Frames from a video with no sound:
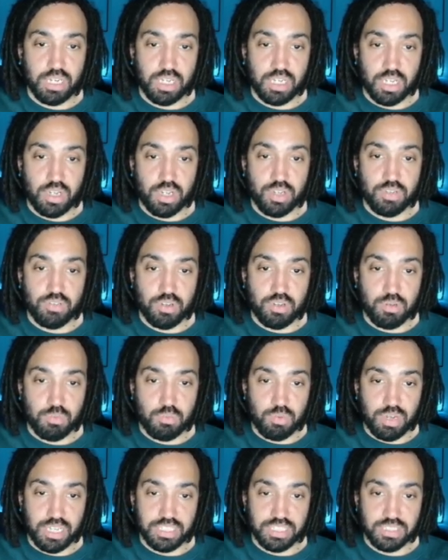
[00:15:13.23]
over
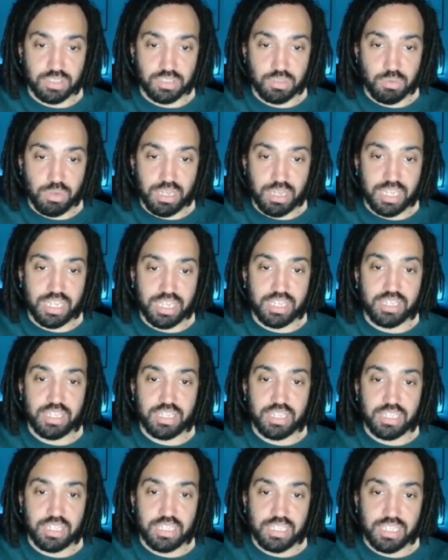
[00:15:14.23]
y squared
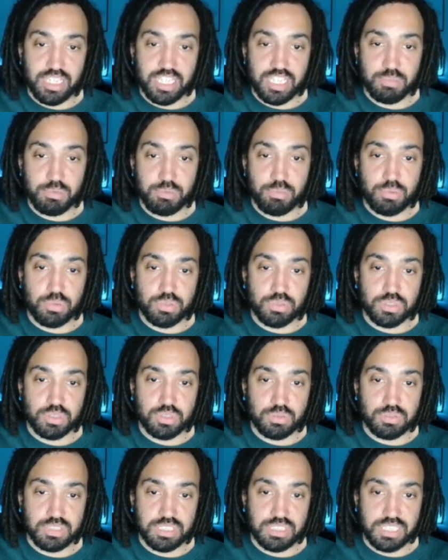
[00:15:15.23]
is
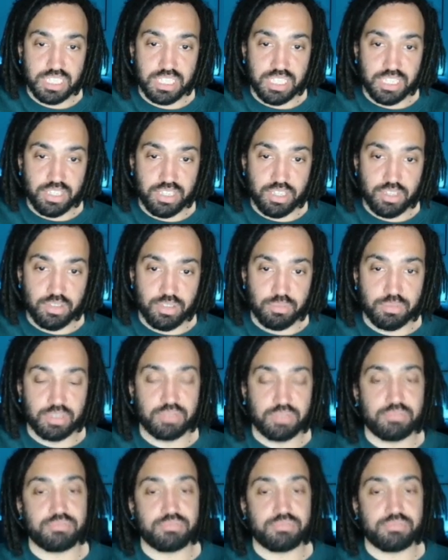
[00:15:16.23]
proportional to t cubed.